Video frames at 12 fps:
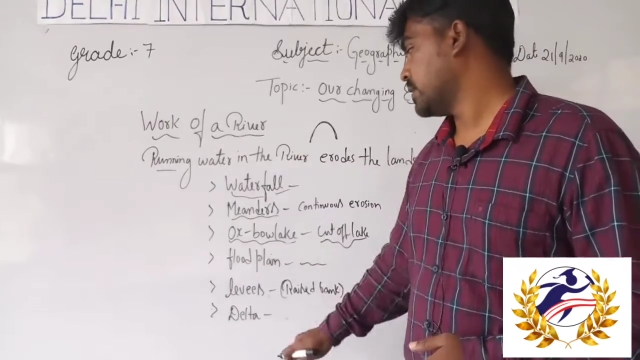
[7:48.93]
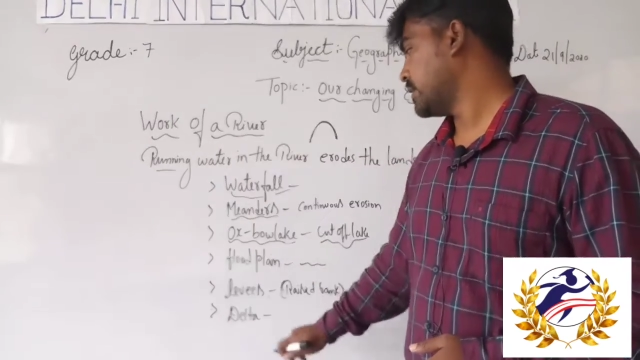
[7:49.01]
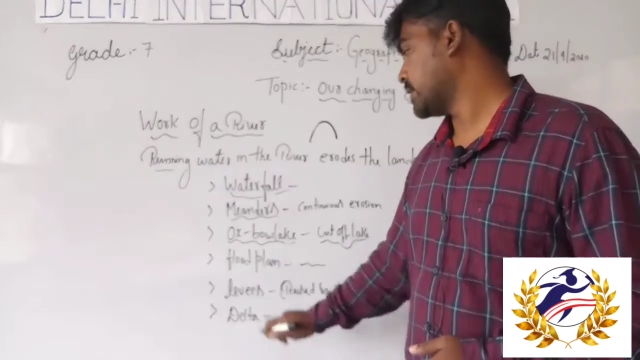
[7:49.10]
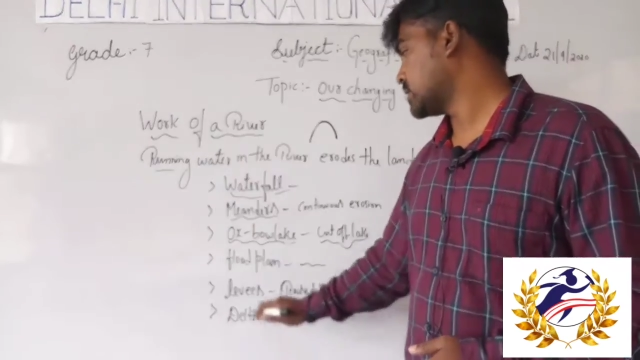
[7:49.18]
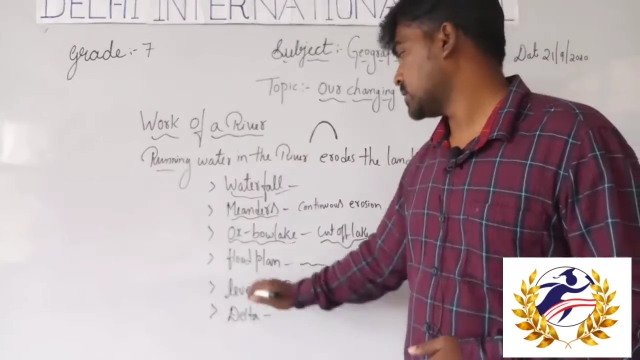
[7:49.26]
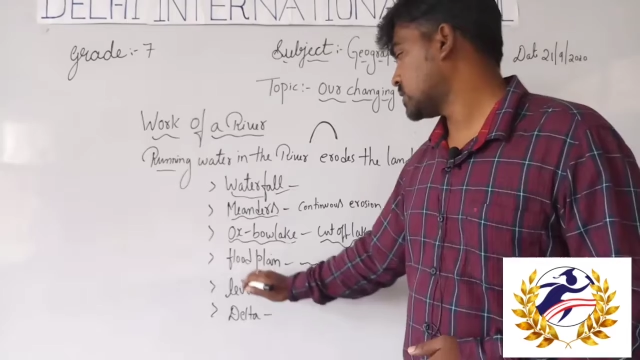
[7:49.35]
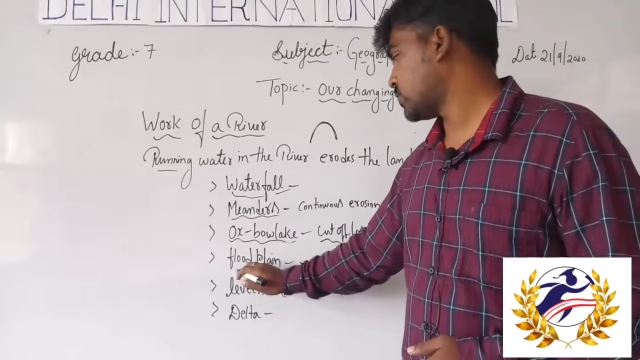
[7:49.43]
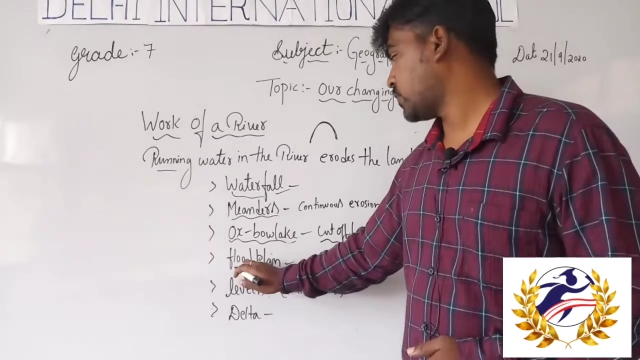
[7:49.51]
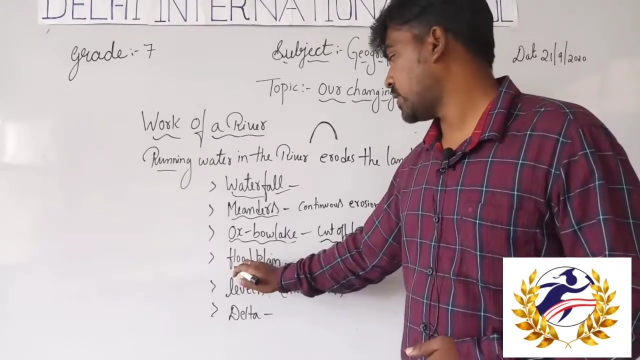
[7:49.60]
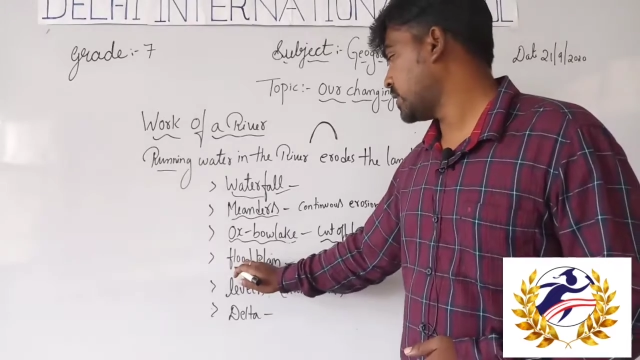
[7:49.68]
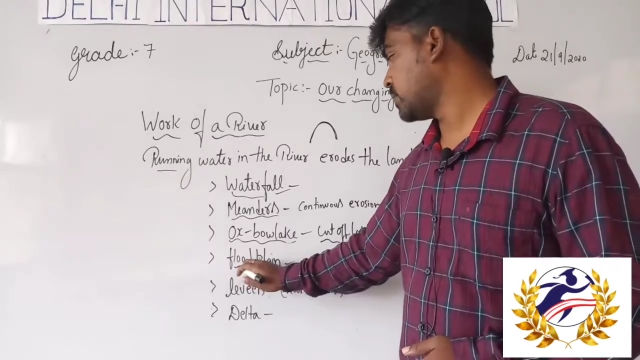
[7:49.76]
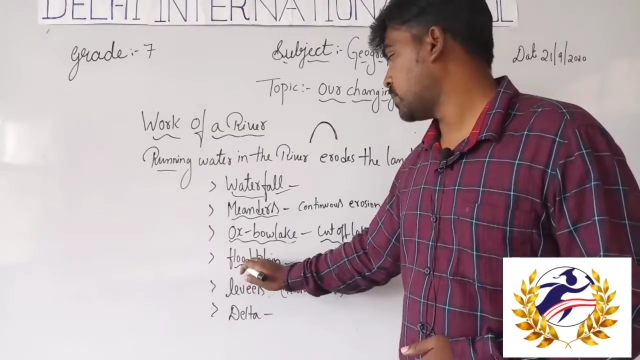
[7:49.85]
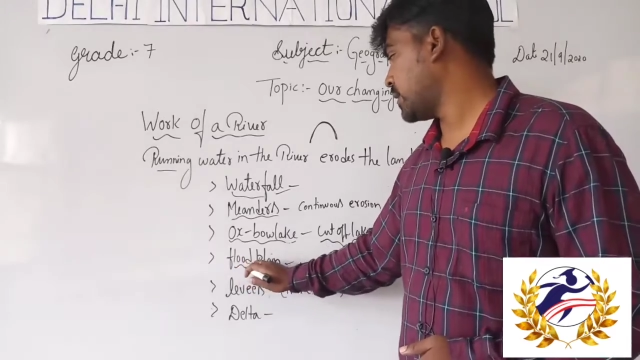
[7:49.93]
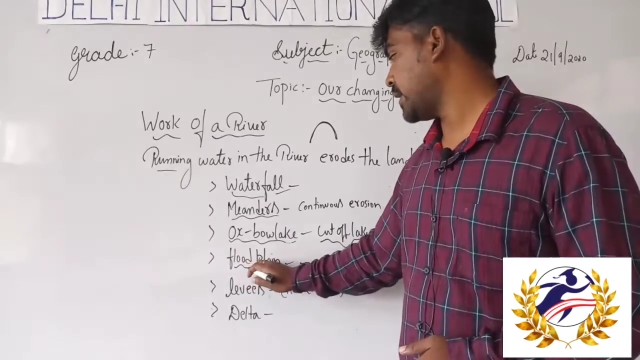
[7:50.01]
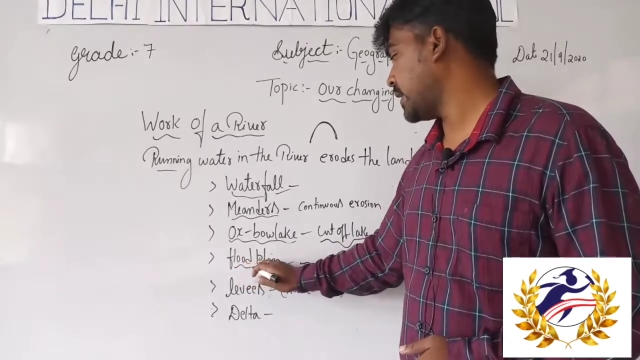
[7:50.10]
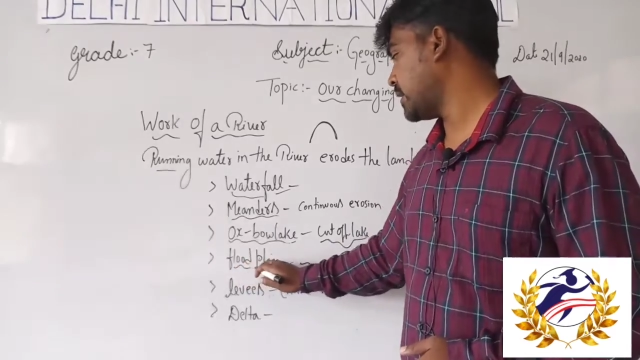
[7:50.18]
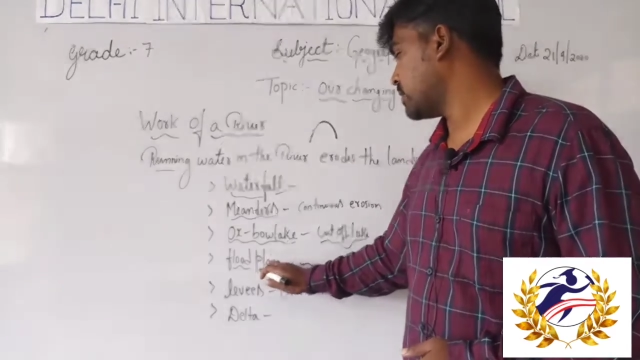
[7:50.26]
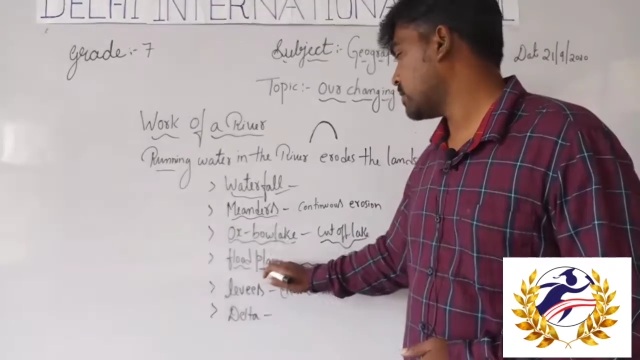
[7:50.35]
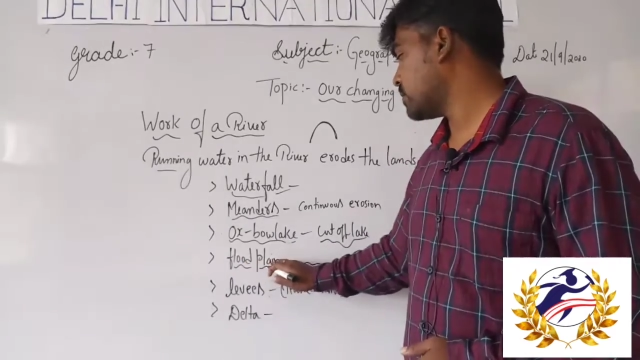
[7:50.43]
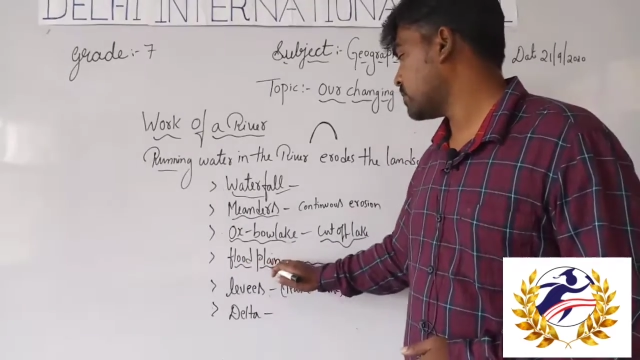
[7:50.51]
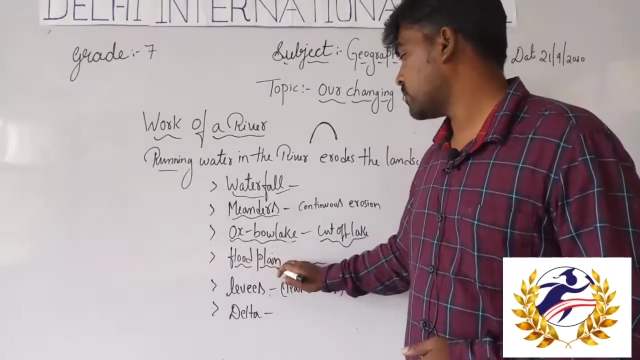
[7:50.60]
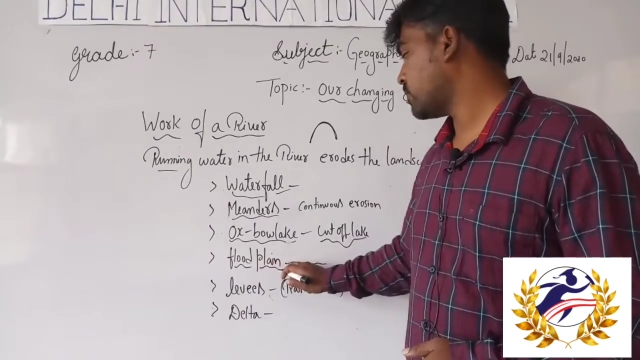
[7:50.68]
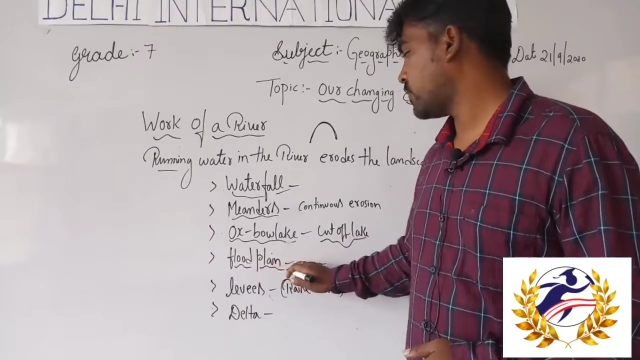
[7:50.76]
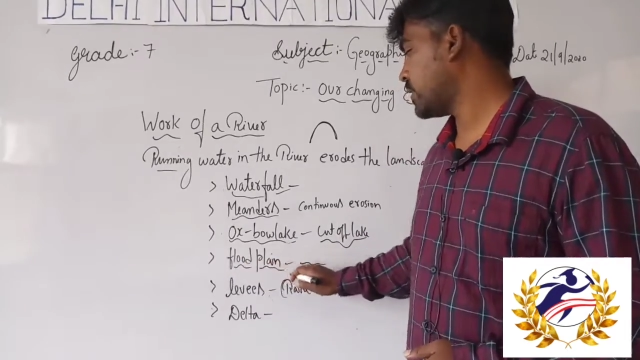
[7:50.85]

Next is floodplain.